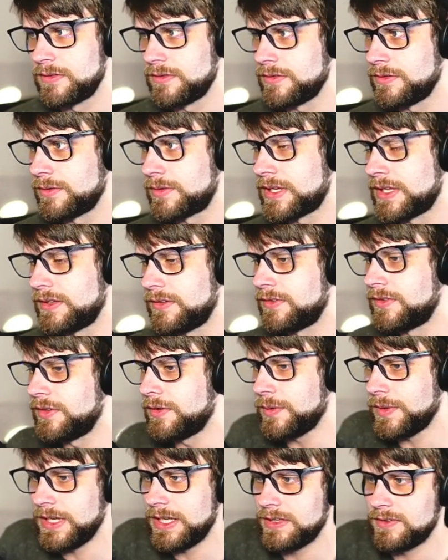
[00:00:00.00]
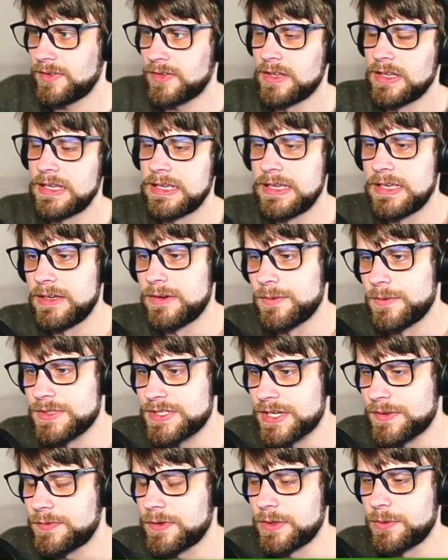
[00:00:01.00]
You can do it. We
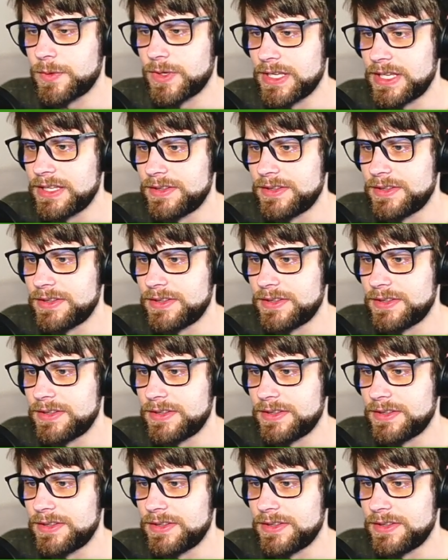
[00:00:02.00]
definitely want to